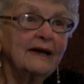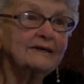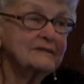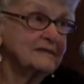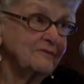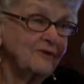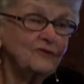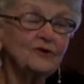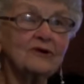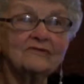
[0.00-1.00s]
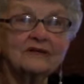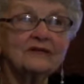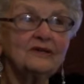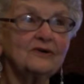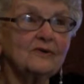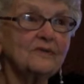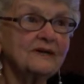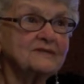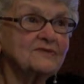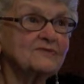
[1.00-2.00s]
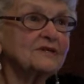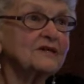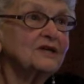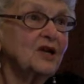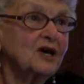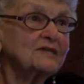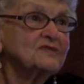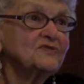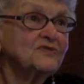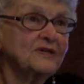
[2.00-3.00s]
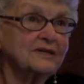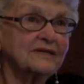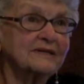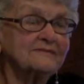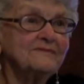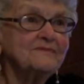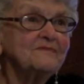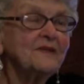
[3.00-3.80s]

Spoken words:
as some of you already know, that's a really lost feeling.